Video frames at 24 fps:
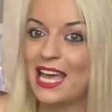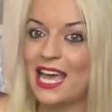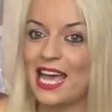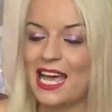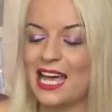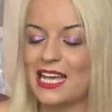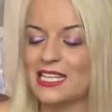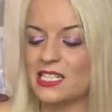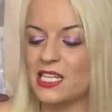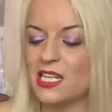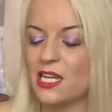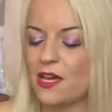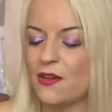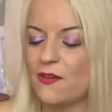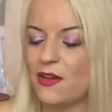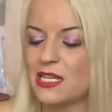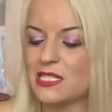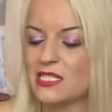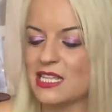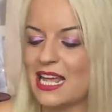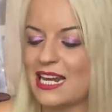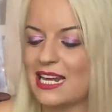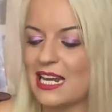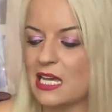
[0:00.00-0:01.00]
As you know,
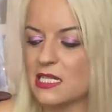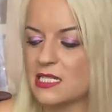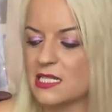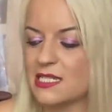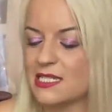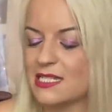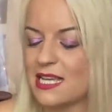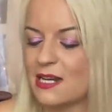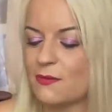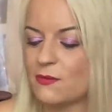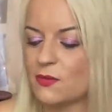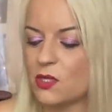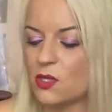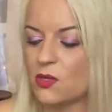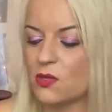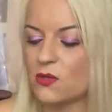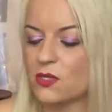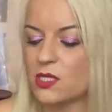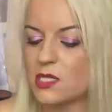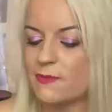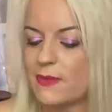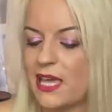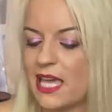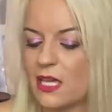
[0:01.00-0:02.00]
as and as I said with the
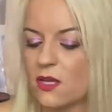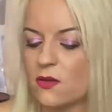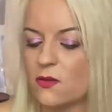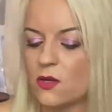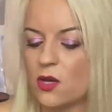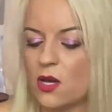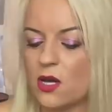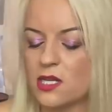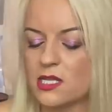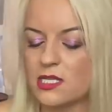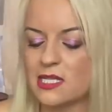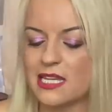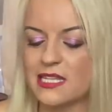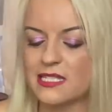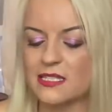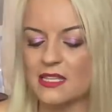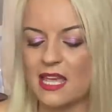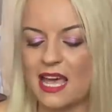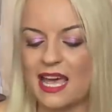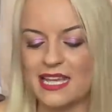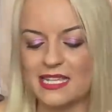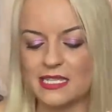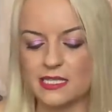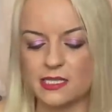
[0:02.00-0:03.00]
autumn equinox, as,
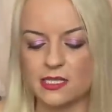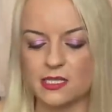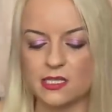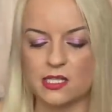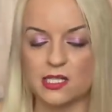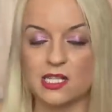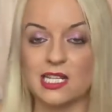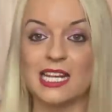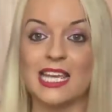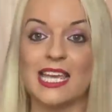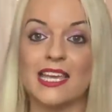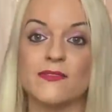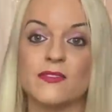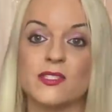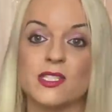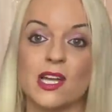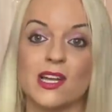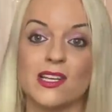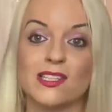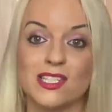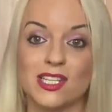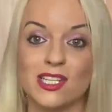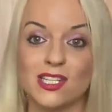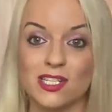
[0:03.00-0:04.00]
as the leaves
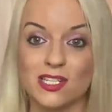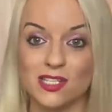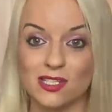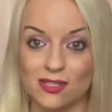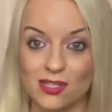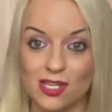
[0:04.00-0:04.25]
start to,